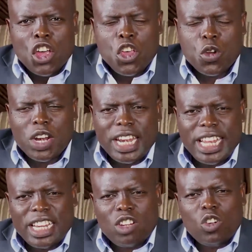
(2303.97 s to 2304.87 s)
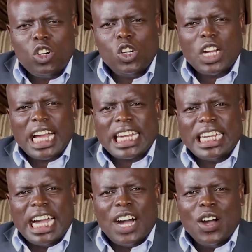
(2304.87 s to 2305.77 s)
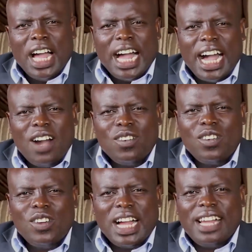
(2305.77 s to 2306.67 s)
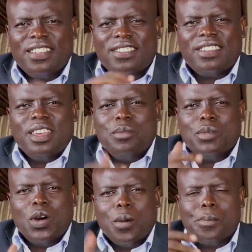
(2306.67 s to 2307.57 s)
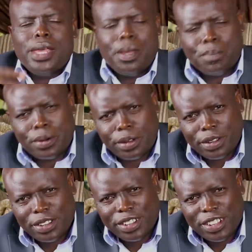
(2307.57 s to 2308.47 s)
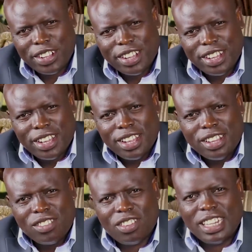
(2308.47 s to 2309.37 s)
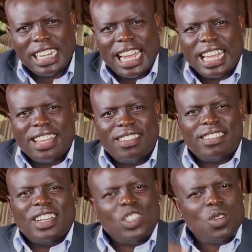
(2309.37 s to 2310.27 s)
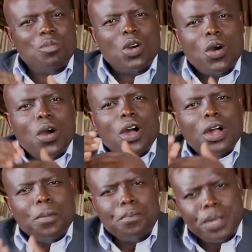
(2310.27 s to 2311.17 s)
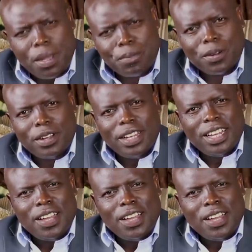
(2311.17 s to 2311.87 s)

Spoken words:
you need to look at now, how do I see more people so that I can sell to more people?